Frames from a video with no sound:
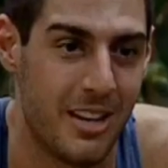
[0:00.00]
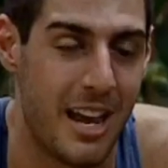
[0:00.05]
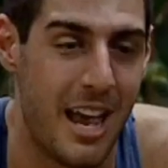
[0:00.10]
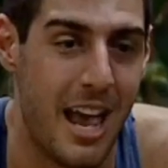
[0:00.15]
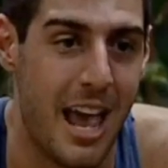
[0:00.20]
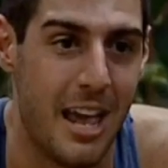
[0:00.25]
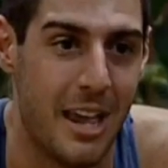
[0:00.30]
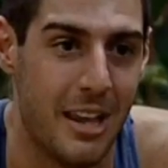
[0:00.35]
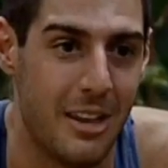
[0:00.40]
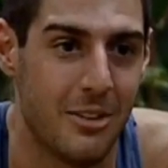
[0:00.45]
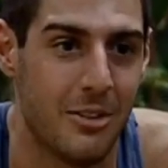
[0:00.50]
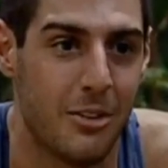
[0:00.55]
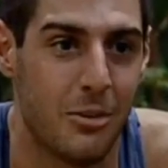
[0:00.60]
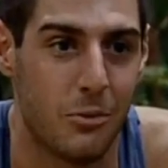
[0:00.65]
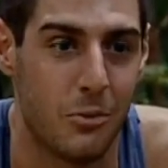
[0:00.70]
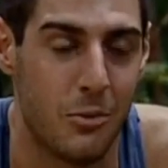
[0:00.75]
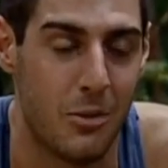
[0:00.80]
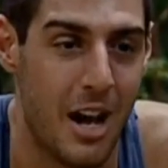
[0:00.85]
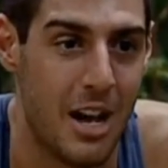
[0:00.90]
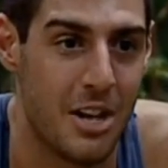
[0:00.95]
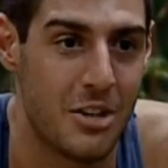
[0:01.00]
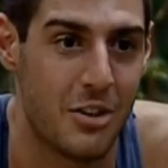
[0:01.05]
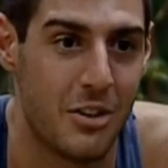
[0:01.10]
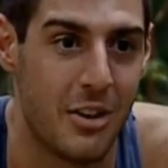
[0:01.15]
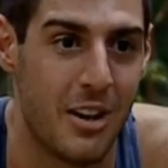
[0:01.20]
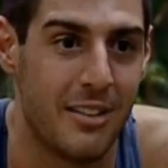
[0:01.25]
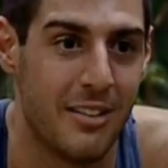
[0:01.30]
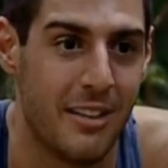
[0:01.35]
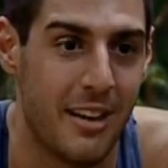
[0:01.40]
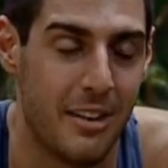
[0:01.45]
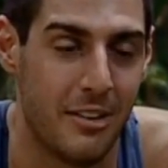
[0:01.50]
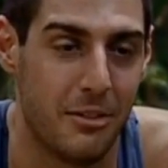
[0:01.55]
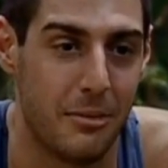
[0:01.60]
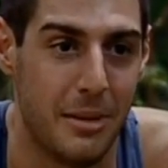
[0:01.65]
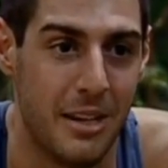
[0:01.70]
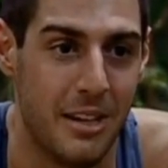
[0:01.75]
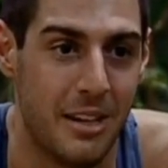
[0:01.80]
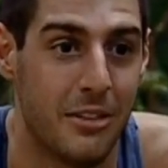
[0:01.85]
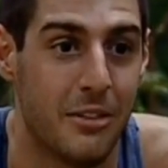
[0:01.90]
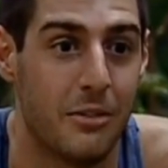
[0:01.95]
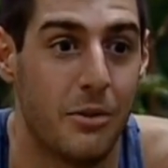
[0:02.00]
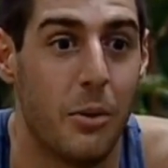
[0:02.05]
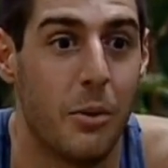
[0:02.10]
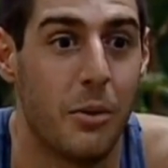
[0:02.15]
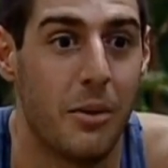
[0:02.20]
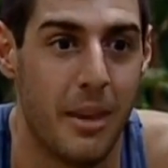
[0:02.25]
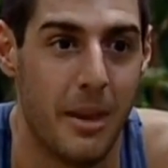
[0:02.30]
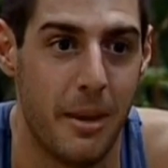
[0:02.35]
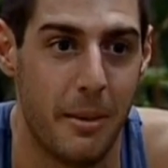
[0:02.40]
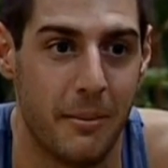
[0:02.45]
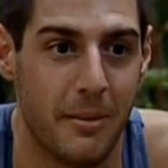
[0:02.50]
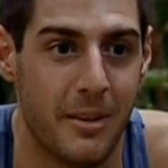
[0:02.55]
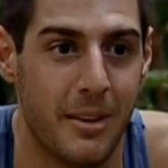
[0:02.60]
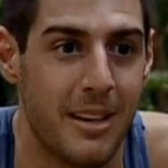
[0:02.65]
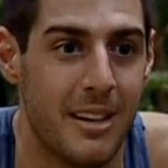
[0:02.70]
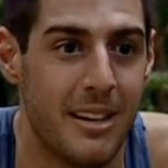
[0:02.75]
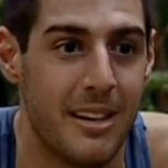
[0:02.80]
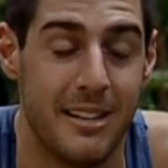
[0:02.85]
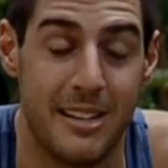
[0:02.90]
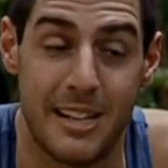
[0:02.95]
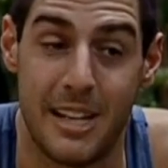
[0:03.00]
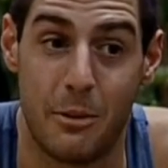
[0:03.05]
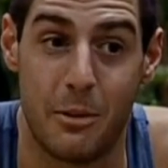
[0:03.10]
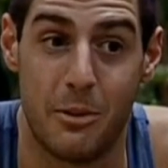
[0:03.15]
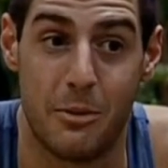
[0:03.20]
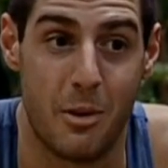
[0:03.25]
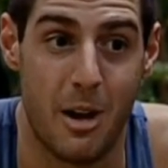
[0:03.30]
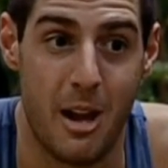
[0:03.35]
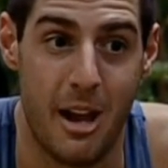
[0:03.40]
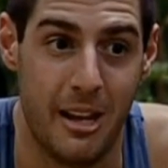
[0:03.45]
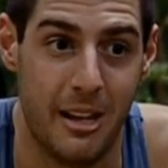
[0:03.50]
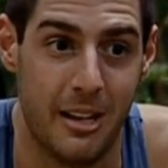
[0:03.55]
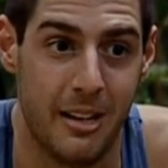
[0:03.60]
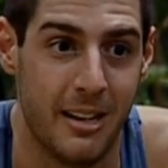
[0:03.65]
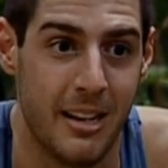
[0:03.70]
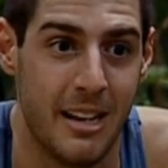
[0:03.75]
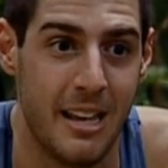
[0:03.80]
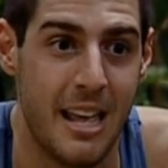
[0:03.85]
and Roger has asked me to vote with him to get rid of Ryan